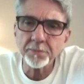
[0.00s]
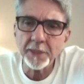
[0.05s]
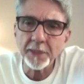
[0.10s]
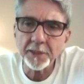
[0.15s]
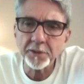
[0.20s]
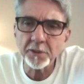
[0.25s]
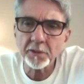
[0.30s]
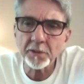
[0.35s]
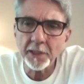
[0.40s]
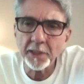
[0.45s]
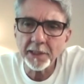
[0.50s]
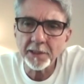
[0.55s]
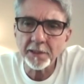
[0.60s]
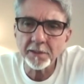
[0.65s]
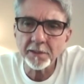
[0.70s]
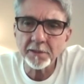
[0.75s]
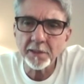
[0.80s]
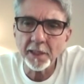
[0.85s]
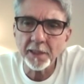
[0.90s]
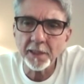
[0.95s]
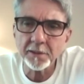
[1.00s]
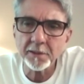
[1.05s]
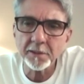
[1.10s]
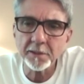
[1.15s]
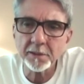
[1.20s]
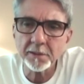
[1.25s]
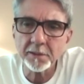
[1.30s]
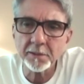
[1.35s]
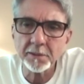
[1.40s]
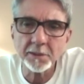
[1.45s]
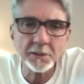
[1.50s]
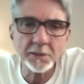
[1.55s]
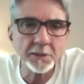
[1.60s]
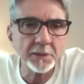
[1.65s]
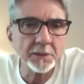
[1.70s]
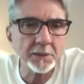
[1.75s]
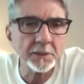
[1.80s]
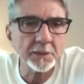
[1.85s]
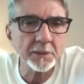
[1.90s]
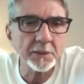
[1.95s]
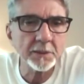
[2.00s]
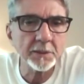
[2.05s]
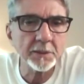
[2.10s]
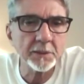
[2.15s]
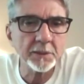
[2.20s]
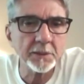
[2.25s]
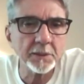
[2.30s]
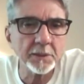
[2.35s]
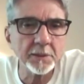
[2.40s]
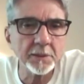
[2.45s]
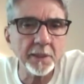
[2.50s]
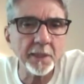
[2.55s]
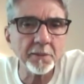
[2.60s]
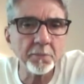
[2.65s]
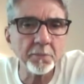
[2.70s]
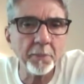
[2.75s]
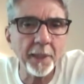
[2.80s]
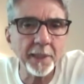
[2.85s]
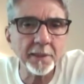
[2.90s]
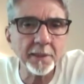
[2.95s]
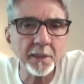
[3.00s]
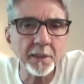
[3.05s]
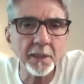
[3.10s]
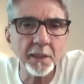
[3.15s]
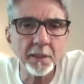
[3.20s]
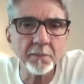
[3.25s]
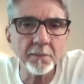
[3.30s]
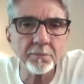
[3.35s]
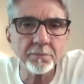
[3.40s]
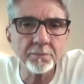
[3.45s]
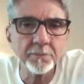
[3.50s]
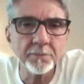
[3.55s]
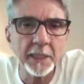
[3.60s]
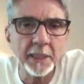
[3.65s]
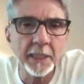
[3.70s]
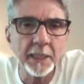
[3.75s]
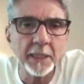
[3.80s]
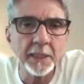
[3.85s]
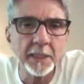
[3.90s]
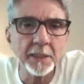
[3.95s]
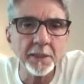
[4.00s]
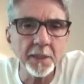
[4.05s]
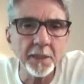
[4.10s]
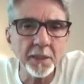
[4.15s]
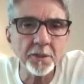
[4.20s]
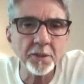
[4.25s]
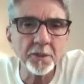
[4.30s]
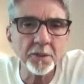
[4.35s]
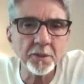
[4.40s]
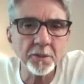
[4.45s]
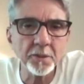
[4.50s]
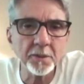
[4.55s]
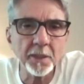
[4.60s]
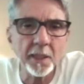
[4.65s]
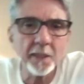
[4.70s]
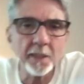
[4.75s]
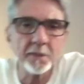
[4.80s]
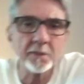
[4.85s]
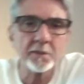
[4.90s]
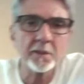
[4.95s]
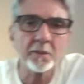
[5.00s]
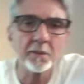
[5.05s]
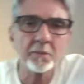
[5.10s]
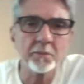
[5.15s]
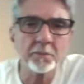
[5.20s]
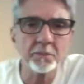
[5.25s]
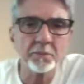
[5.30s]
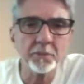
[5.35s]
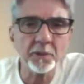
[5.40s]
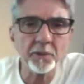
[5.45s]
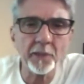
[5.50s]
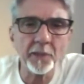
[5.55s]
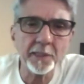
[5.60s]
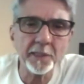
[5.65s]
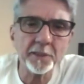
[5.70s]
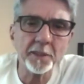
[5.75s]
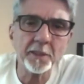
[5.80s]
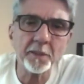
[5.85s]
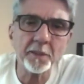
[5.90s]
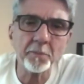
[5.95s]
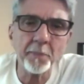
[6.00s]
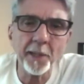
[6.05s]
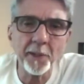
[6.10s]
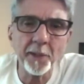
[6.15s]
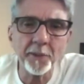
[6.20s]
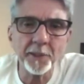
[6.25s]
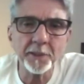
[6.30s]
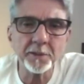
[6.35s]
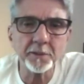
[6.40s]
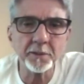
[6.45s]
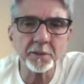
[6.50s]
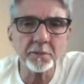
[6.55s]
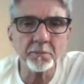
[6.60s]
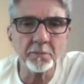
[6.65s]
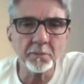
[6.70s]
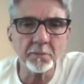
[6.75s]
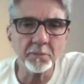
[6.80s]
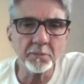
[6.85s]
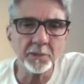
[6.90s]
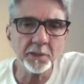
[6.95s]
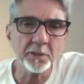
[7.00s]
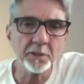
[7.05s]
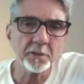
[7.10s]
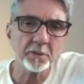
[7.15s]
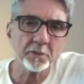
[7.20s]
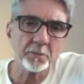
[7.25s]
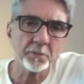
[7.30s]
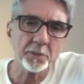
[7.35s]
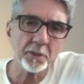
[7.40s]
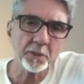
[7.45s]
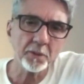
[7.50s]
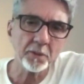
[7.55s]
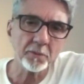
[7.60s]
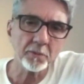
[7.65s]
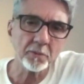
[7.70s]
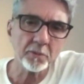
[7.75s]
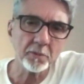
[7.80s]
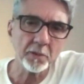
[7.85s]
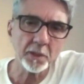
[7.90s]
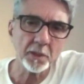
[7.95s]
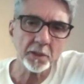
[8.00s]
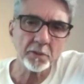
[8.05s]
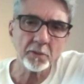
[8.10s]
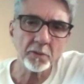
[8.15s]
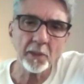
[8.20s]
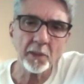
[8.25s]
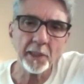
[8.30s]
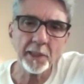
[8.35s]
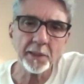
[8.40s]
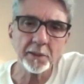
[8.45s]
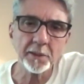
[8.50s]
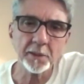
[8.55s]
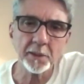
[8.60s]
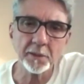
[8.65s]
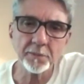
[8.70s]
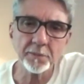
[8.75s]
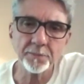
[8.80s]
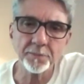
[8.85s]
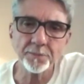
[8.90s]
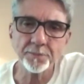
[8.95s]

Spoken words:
That's great, it says. That bhakta needs to get some credit, merits, needs to be congratulated.